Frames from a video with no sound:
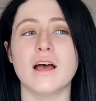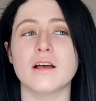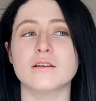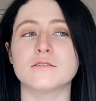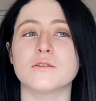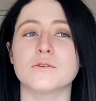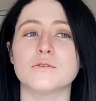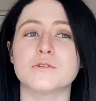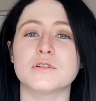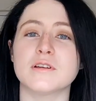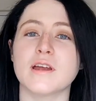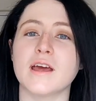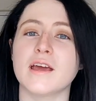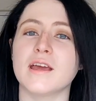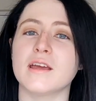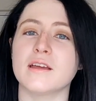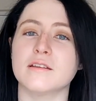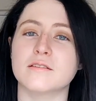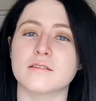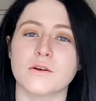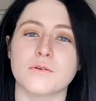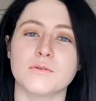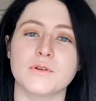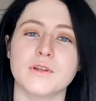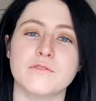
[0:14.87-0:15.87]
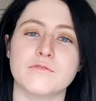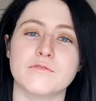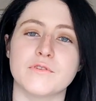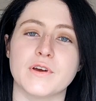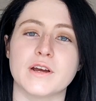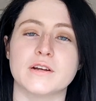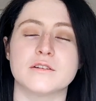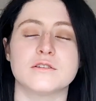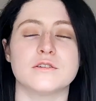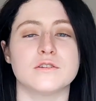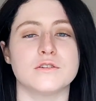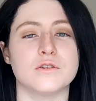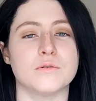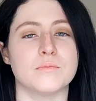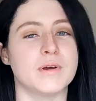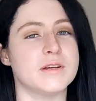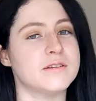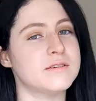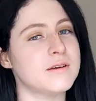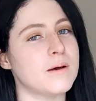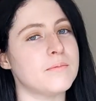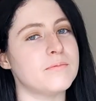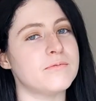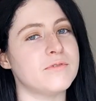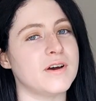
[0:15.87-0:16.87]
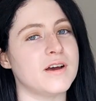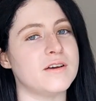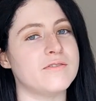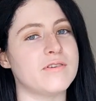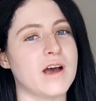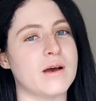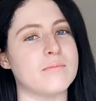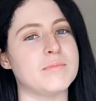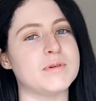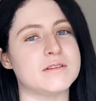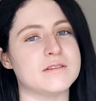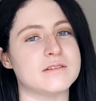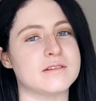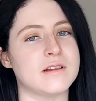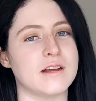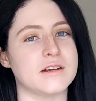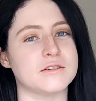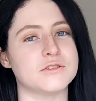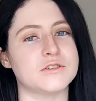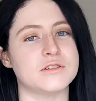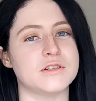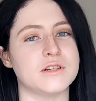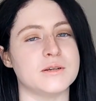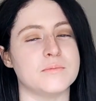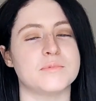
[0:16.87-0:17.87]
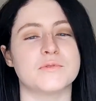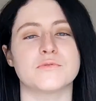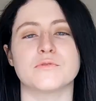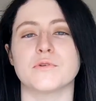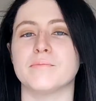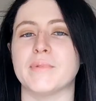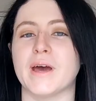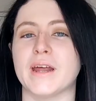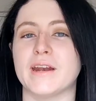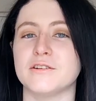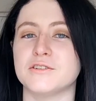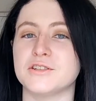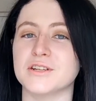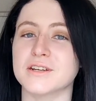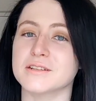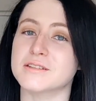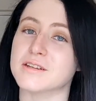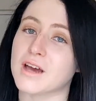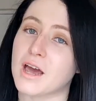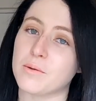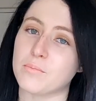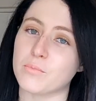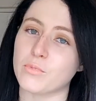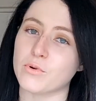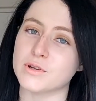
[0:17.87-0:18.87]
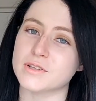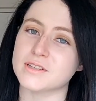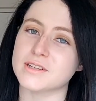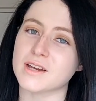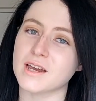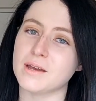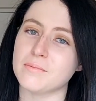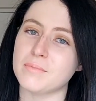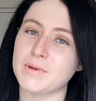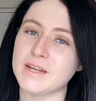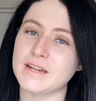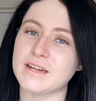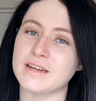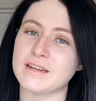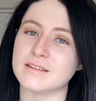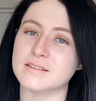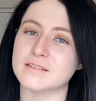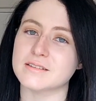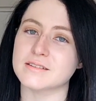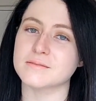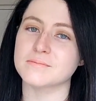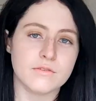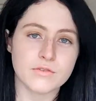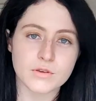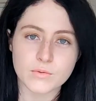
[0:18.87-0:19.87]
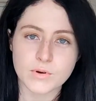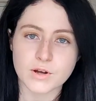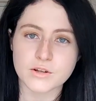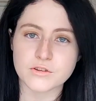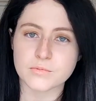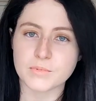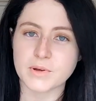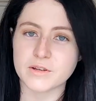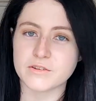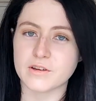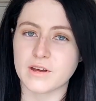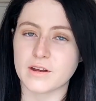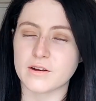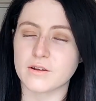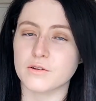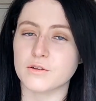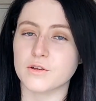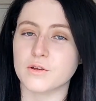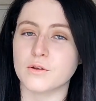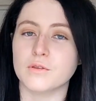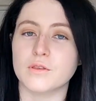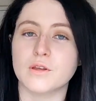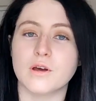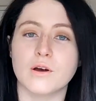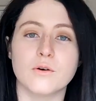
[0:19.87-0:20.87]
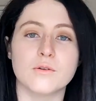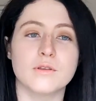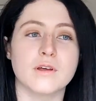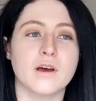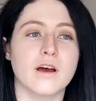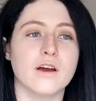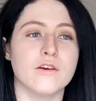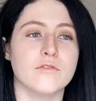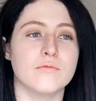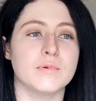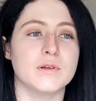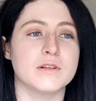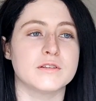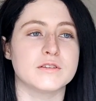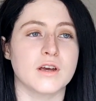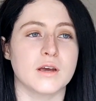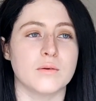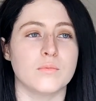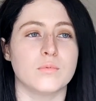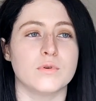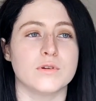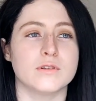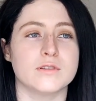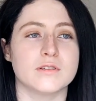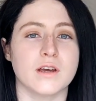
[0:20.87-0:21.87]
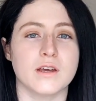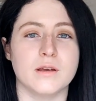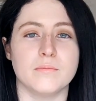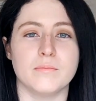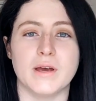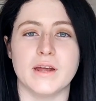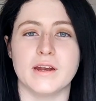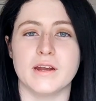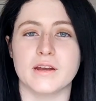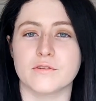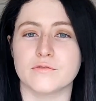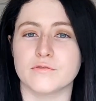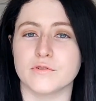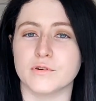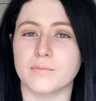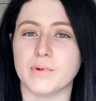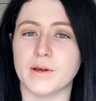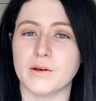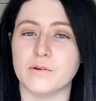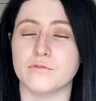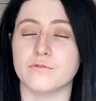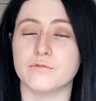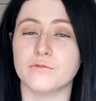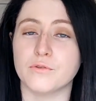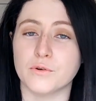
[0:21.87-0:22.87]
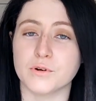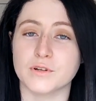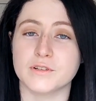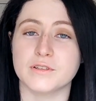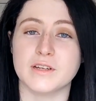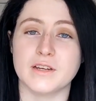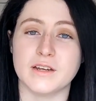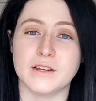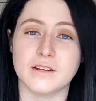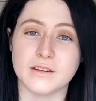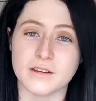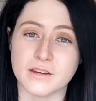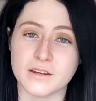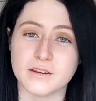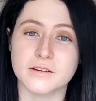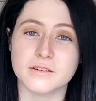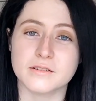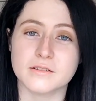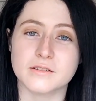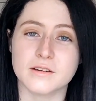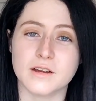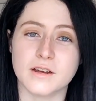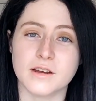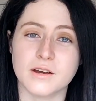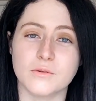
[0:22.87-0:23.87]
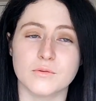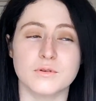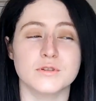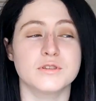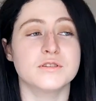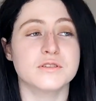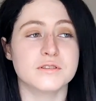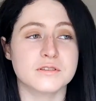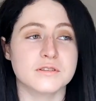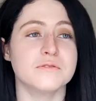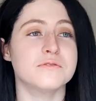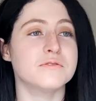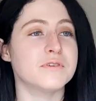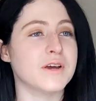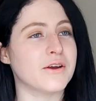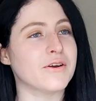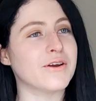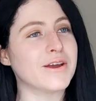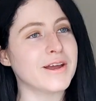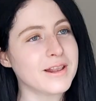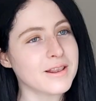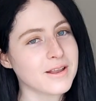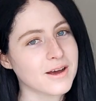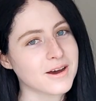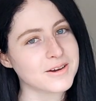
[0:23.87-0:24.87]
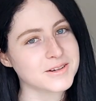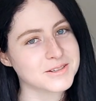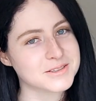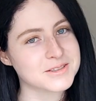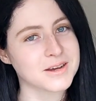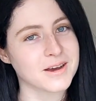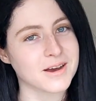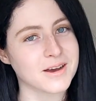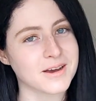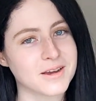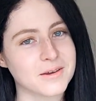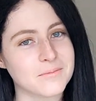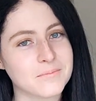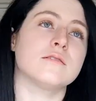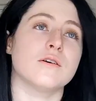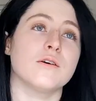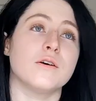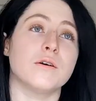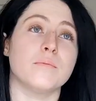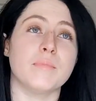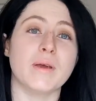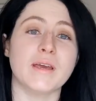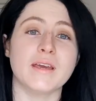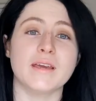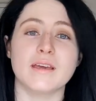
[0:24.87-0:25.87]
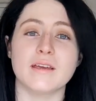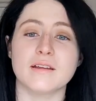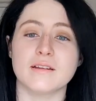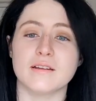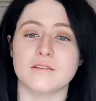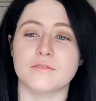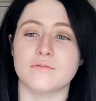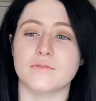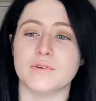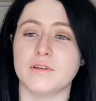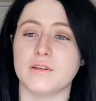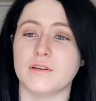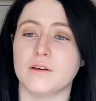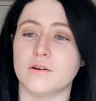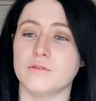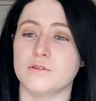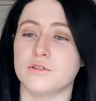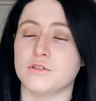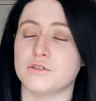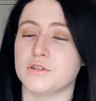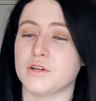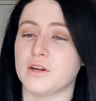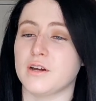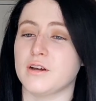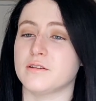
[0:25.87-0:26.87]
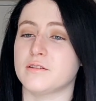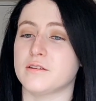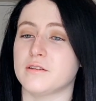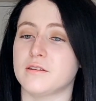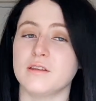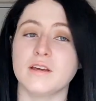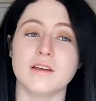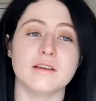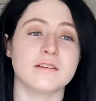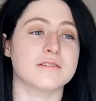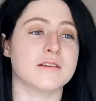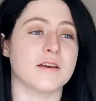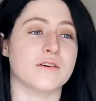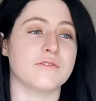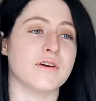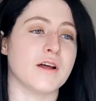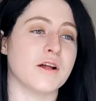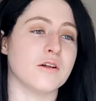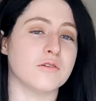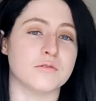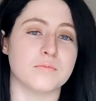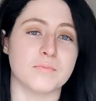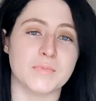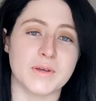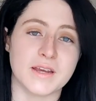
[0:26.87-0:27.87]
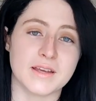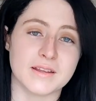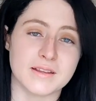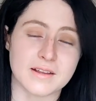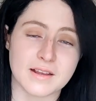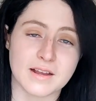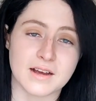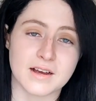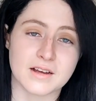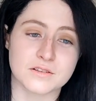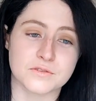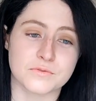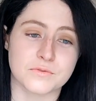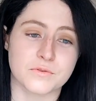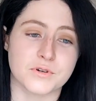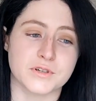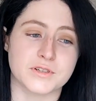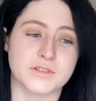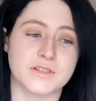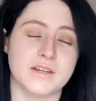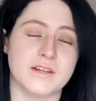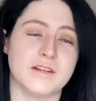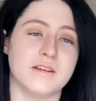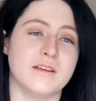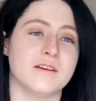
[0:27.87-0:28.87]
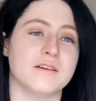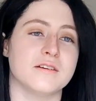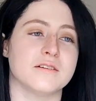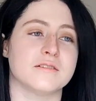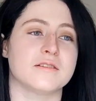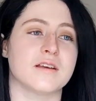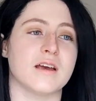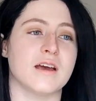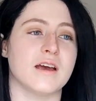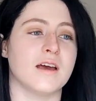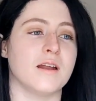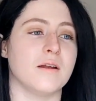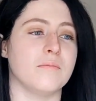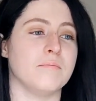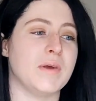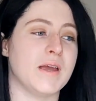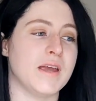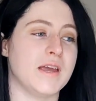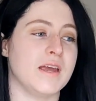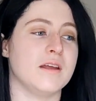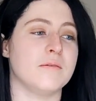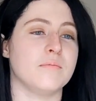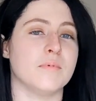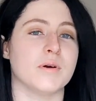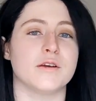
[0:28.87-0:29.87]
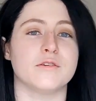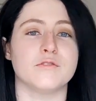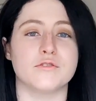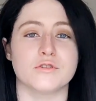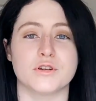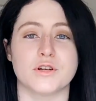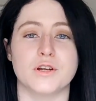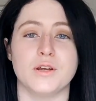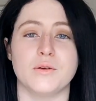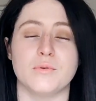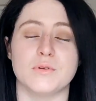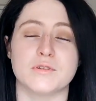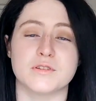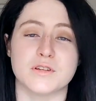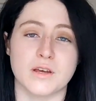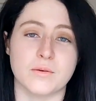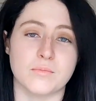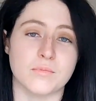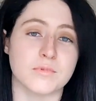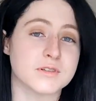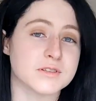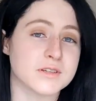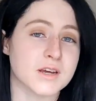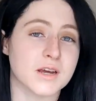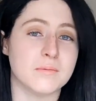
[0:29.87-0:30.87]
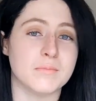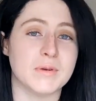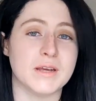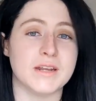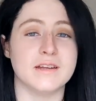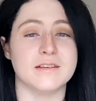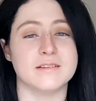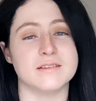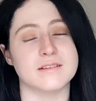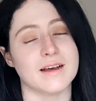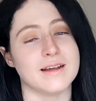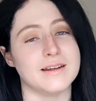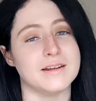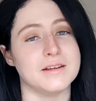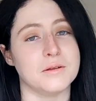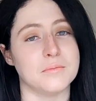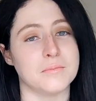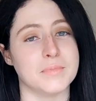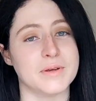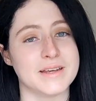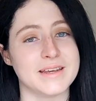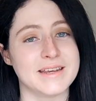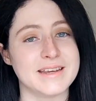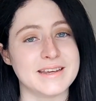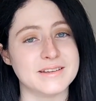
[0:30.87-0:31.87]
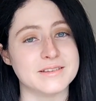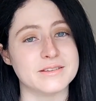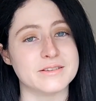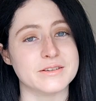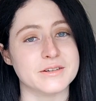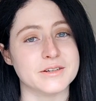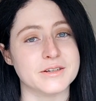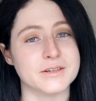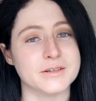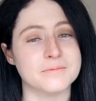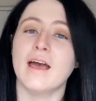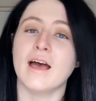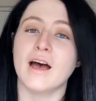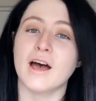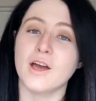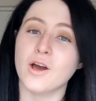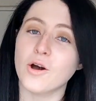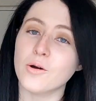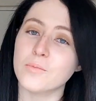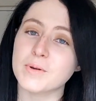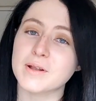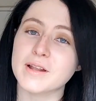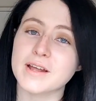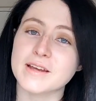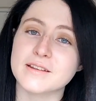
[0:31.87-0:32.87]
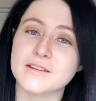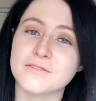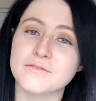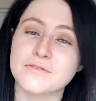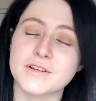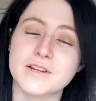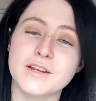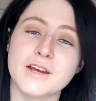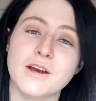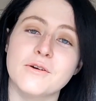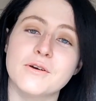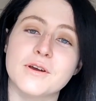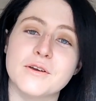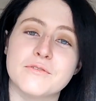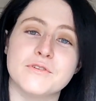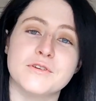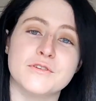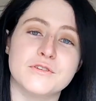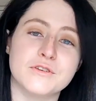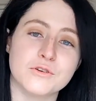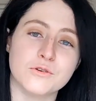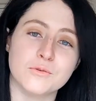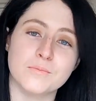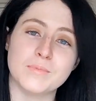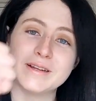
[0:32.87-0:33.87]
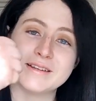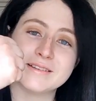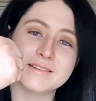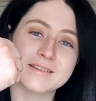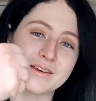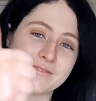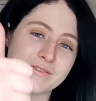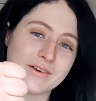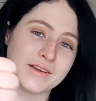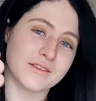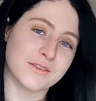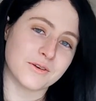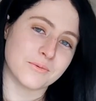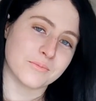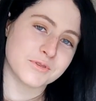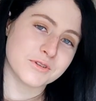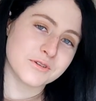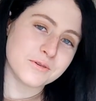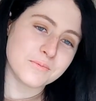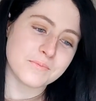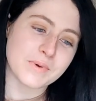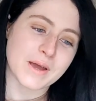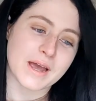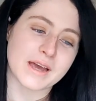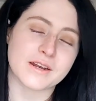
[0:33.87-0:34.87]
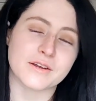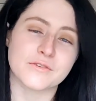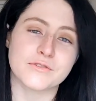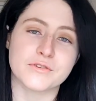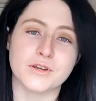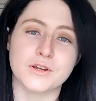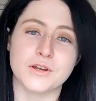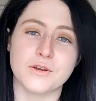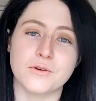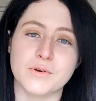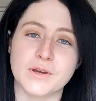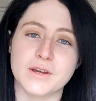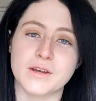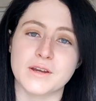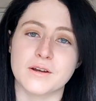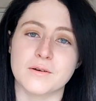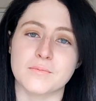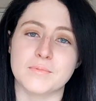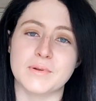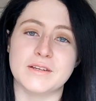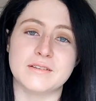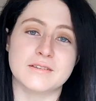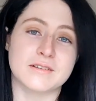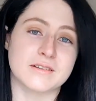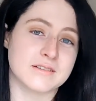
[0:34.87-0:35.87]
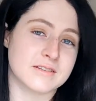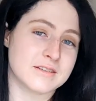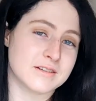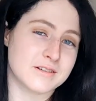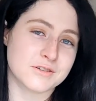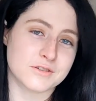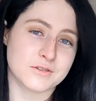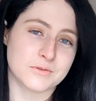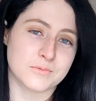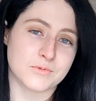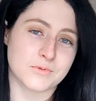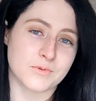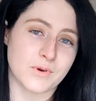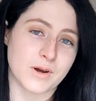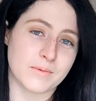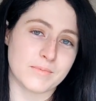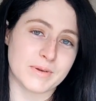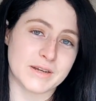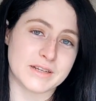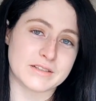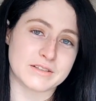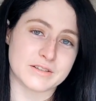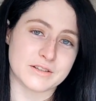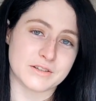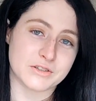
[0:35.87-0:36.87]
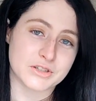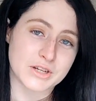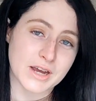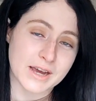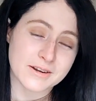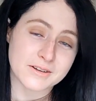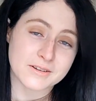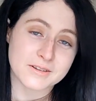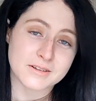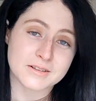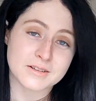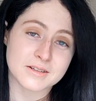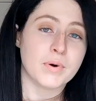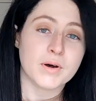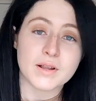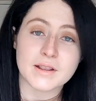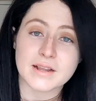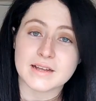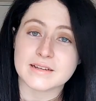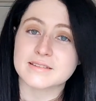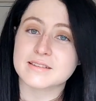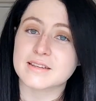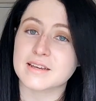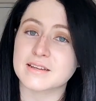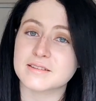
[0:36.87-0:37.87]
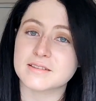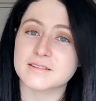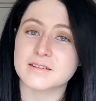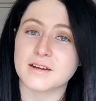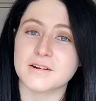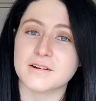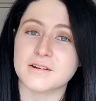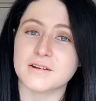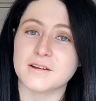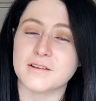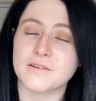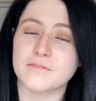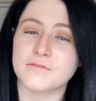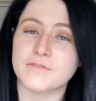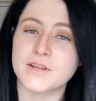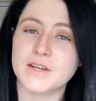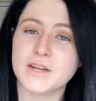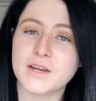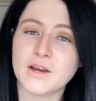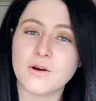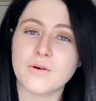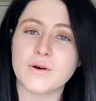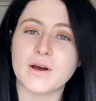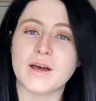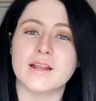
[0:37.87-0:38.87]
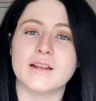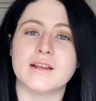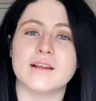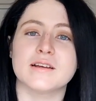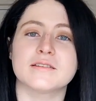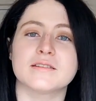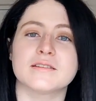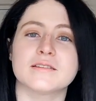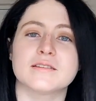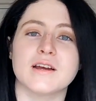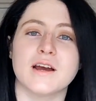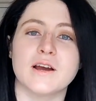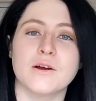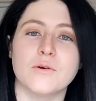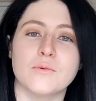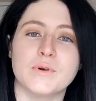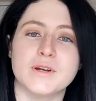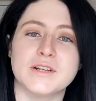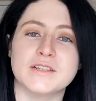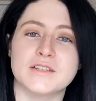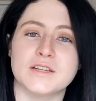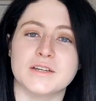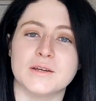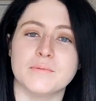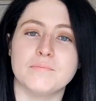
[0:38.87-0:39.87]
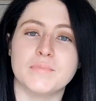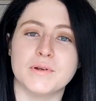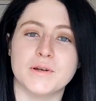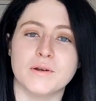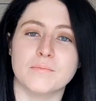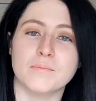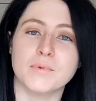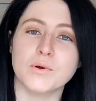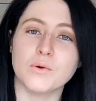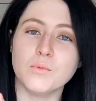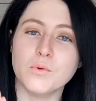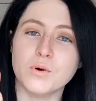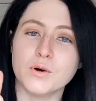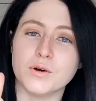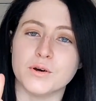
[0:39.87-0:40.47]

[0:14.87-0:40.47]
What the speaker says: So today, it's only fair to do my top 5 habits / tips for managing type 1 diabetes. If you watch my channel, you'll know that I've been type 1 diabetic for about 14 years now, which is a very long time. So I'm making this video to share the things that have helped me in the last 14 years and made my journey with type 1 diabetes that little bit easier. I hope you like the video. If you do, please give it a thumbs up. And if you're new here, please consider subscribing to the channel. But let's get started on the video and let's start with tip number